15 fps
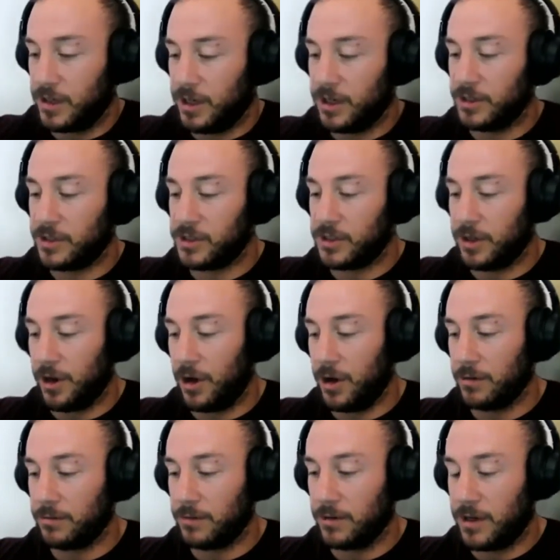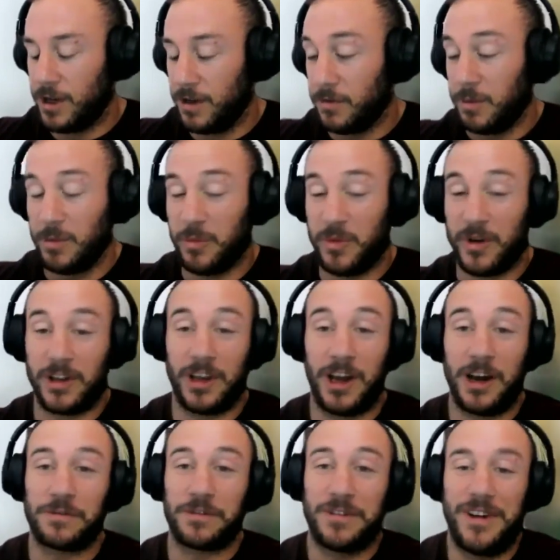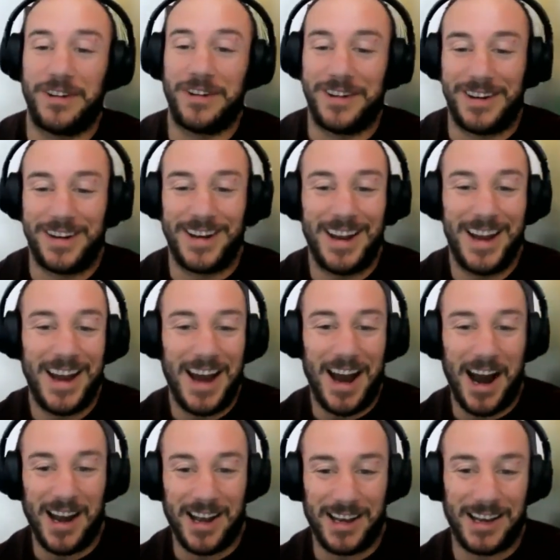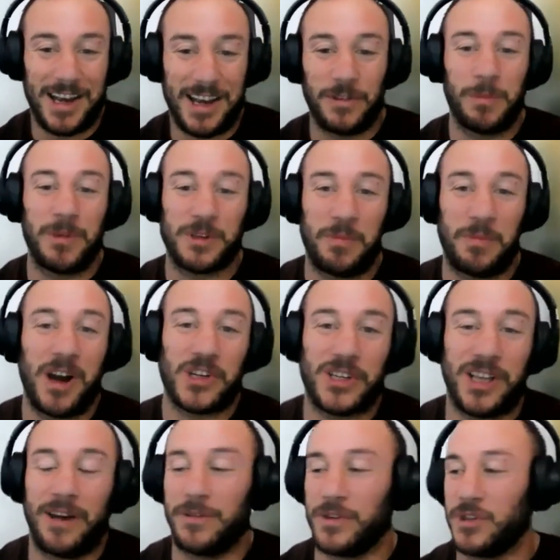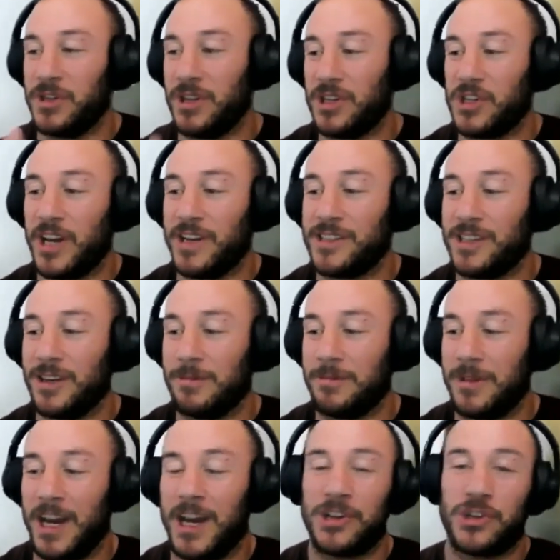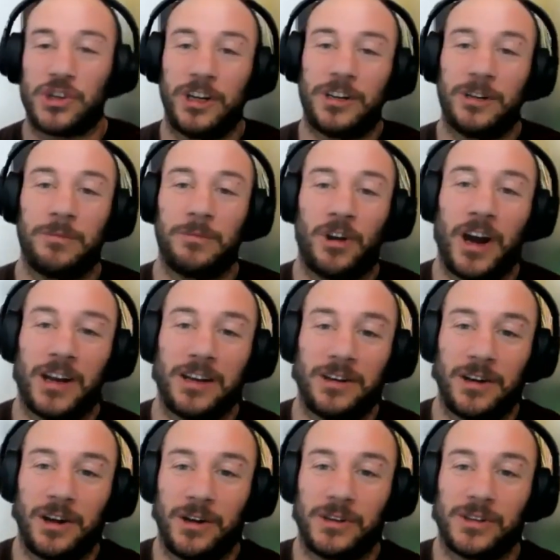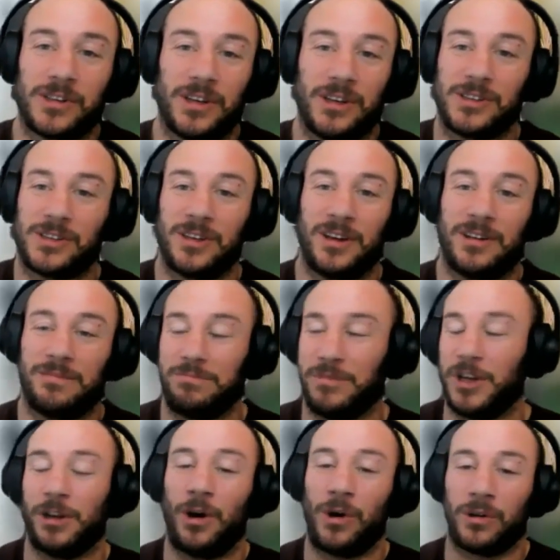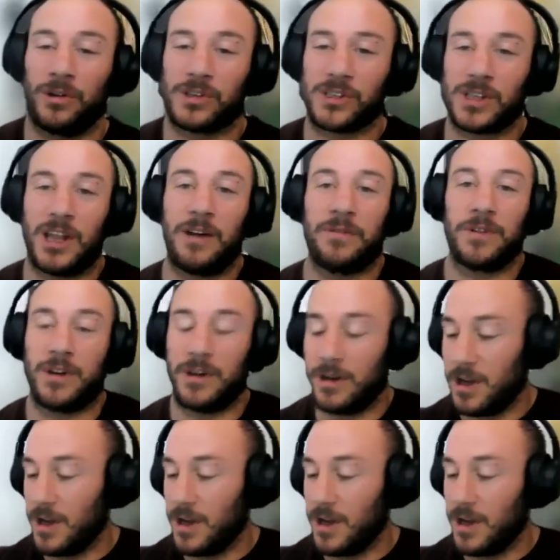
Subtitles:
is, you know, give them a bit of love. Give them as much love as you did chasing them down. Treat them like, you know, it's your long lost love, and